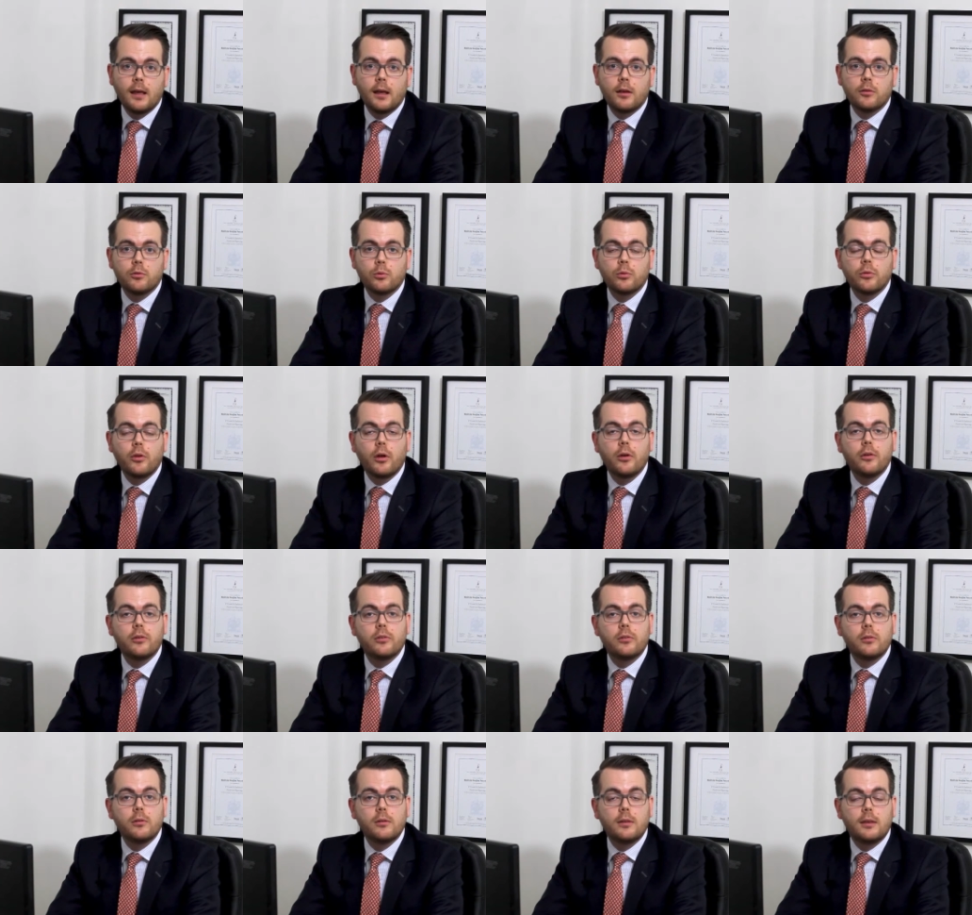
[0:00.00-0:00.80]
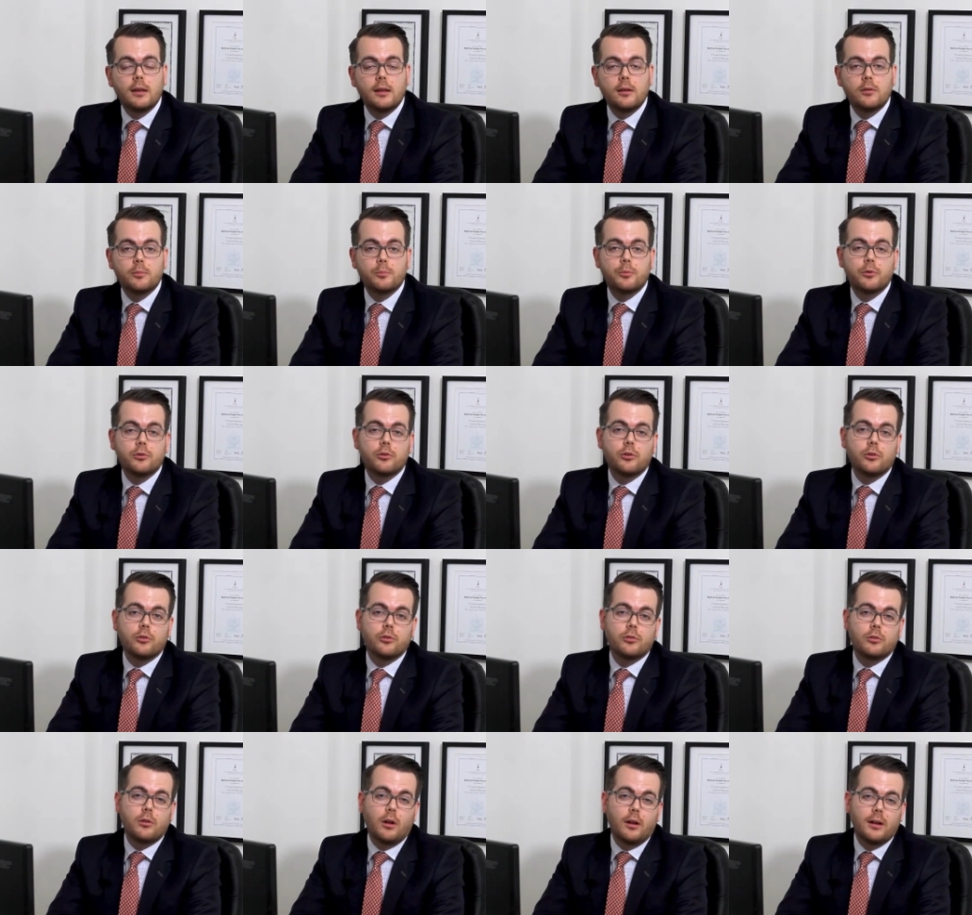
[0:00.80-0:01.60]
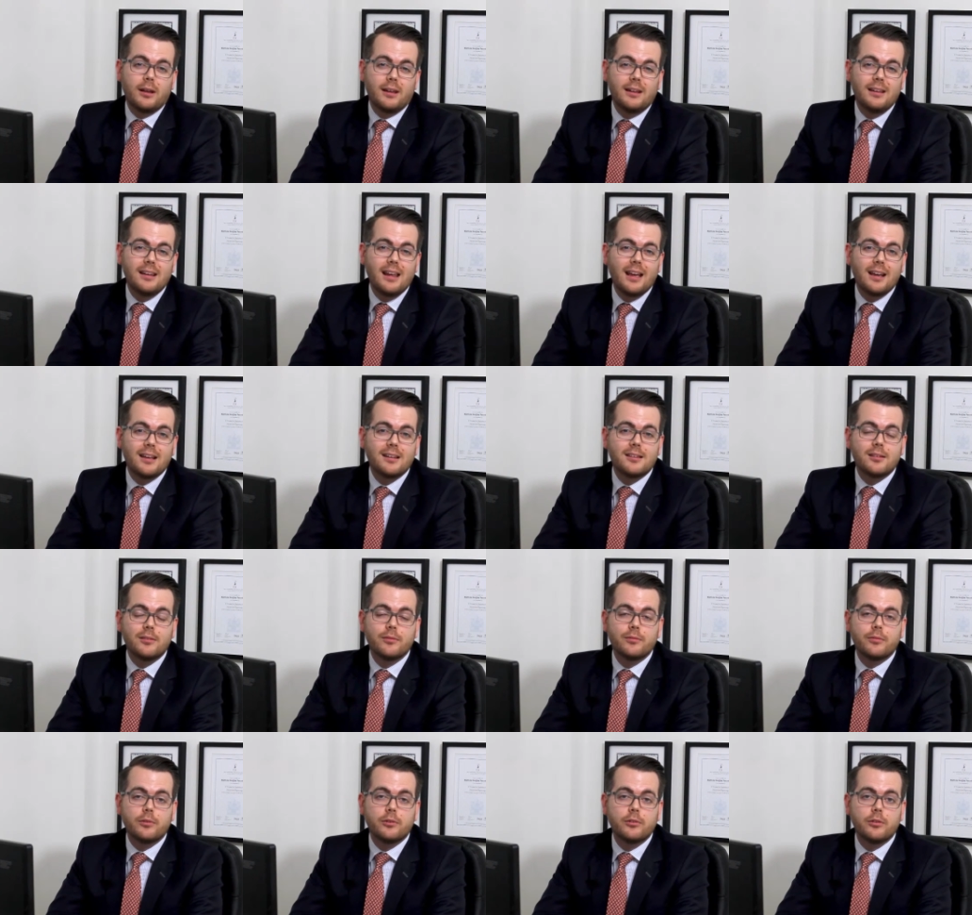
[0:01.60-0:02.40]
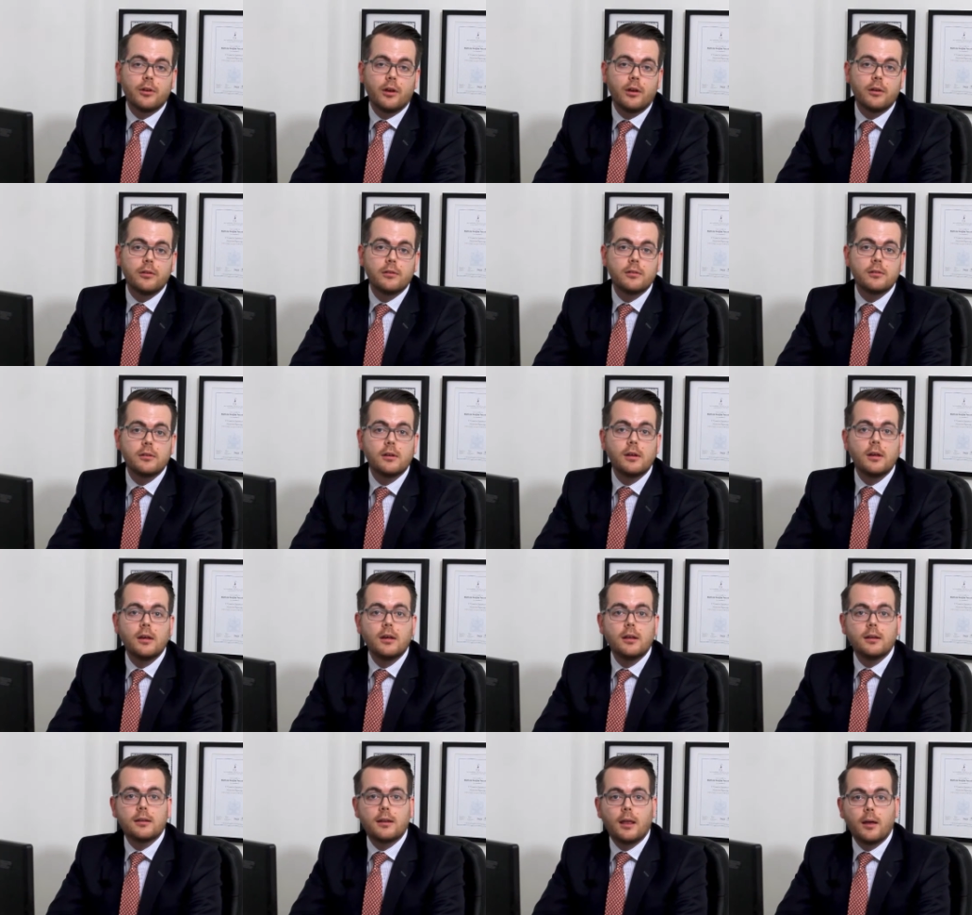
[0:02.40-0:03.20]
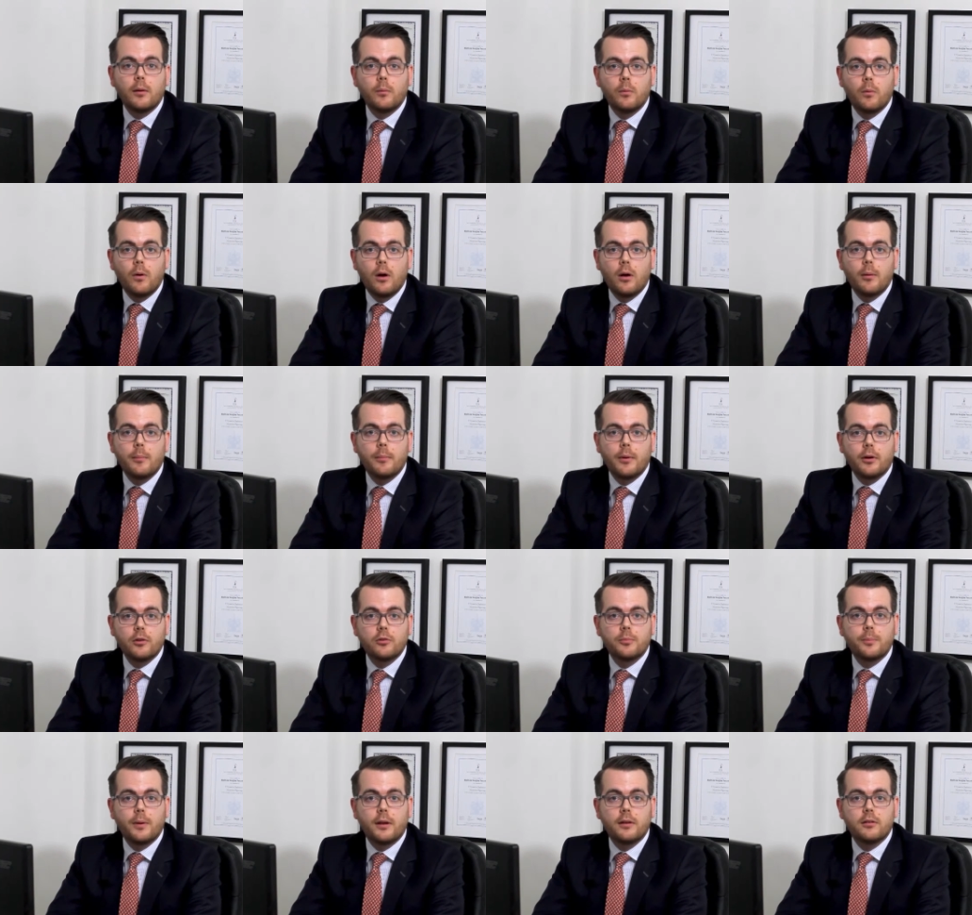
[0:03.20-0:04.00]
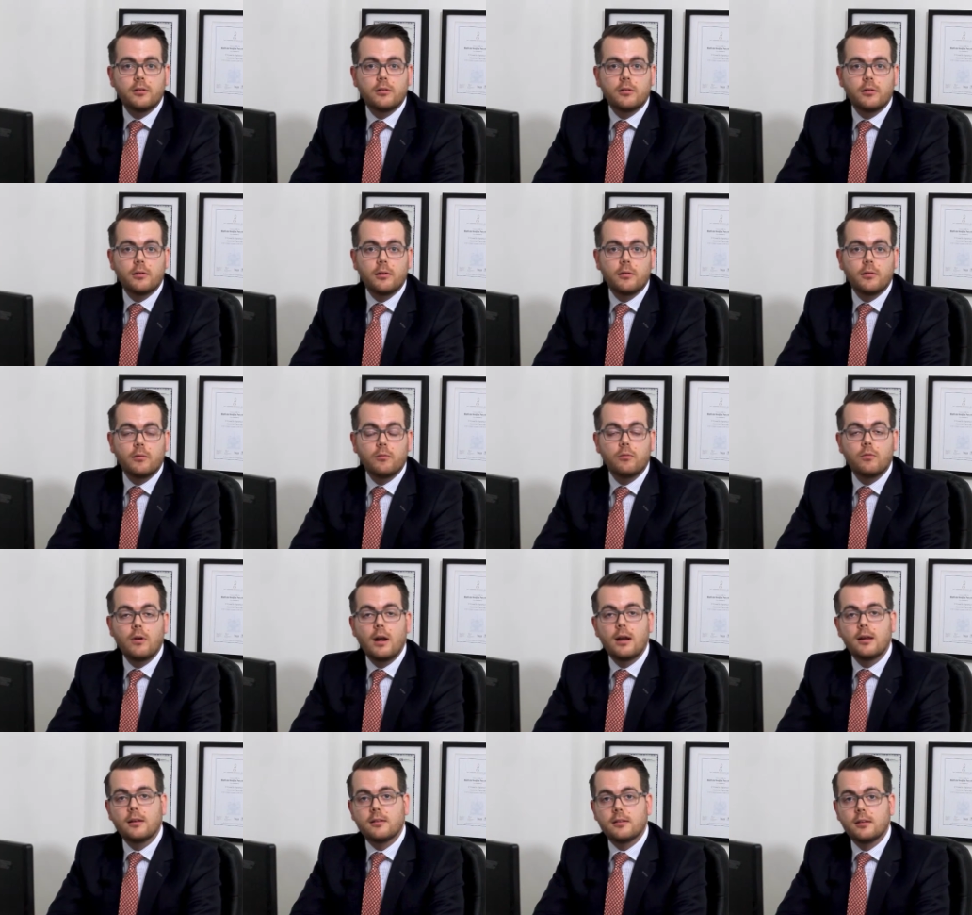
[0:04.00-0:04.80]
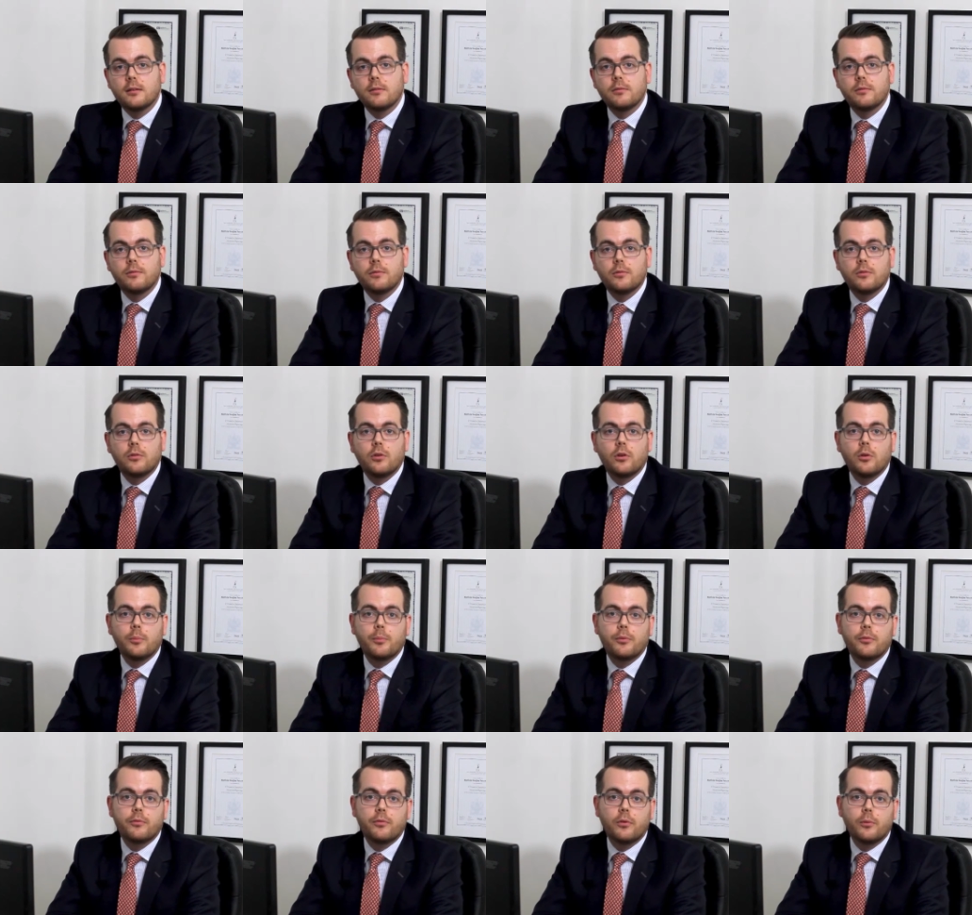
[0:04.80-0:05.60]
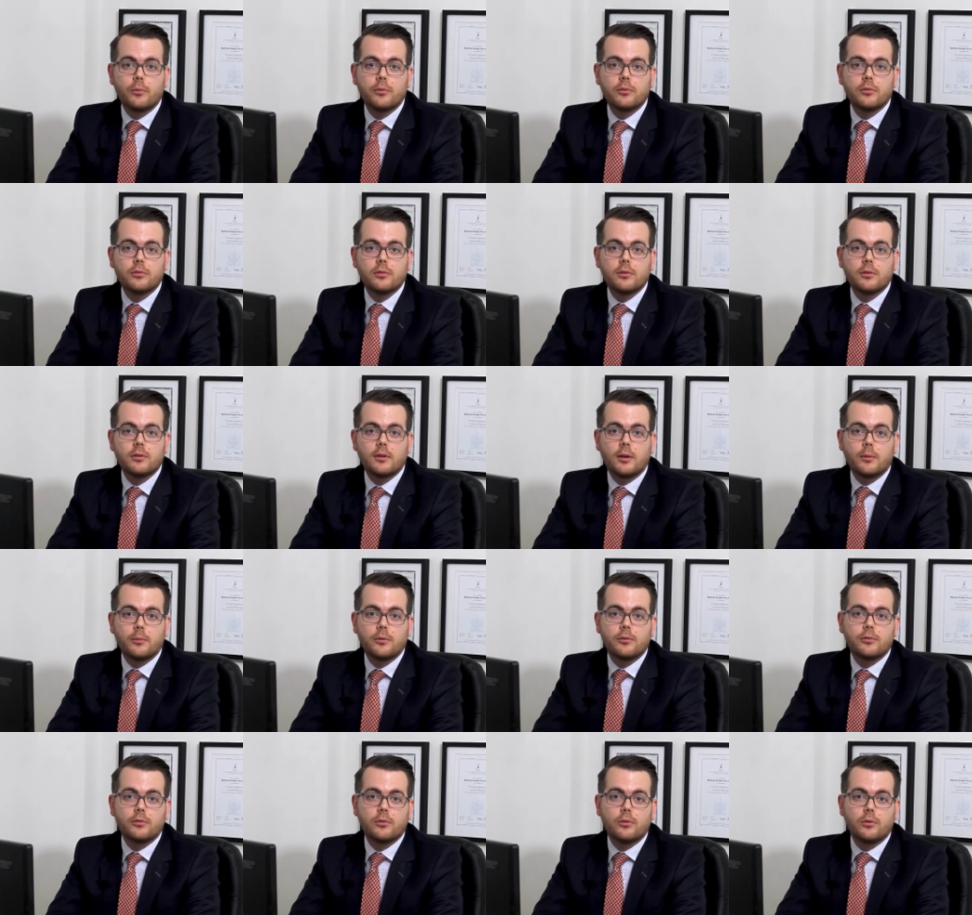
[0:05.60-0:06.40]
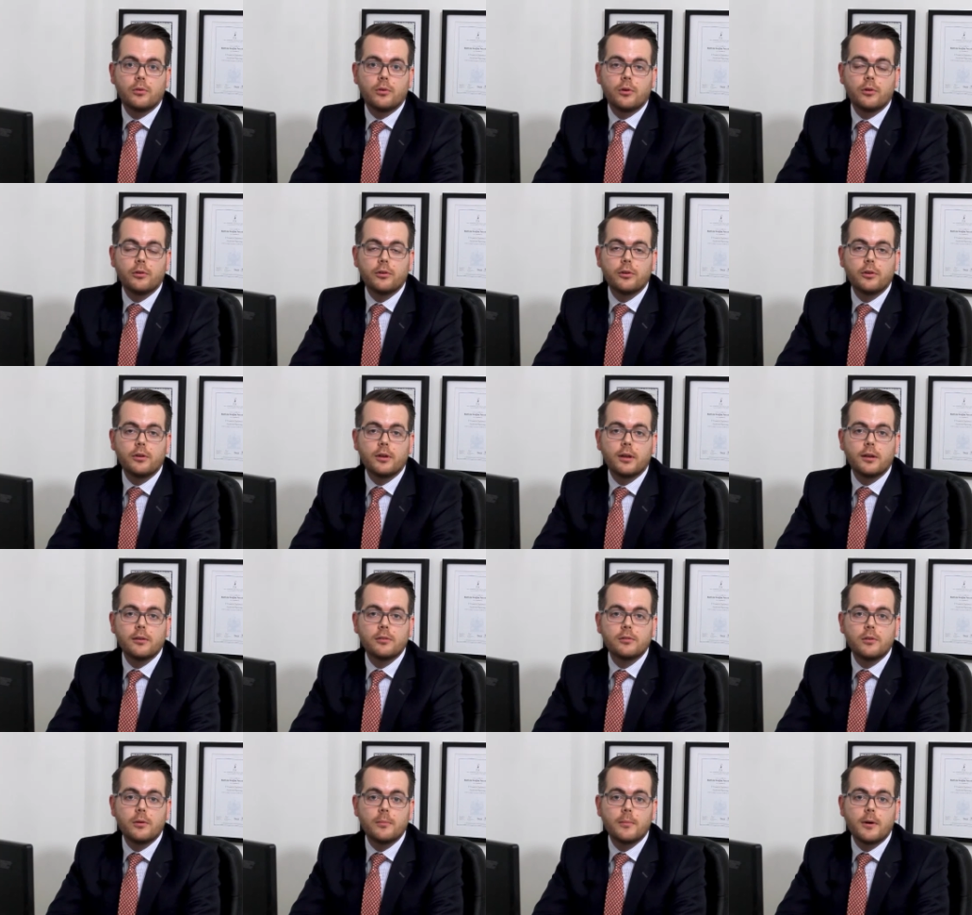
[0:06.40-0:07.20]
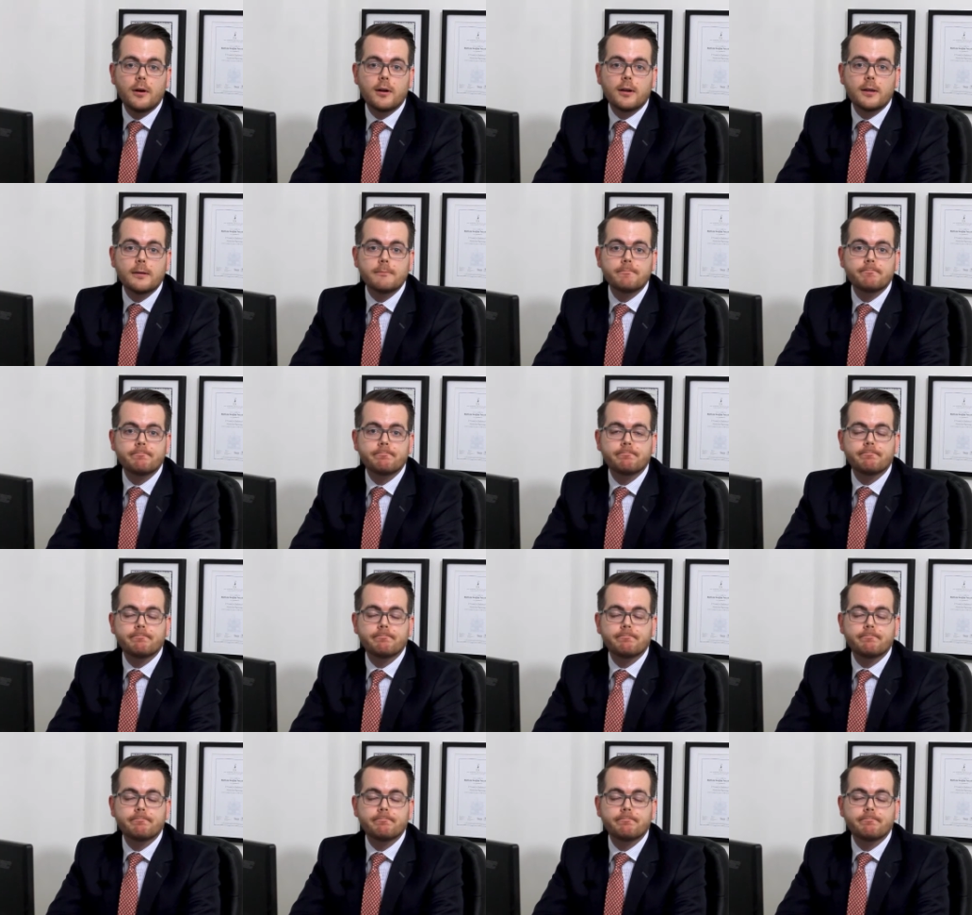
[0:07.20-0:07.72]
as although these produced slightly negative returns, they were much better relative to the performance that we saw on the UK stock market.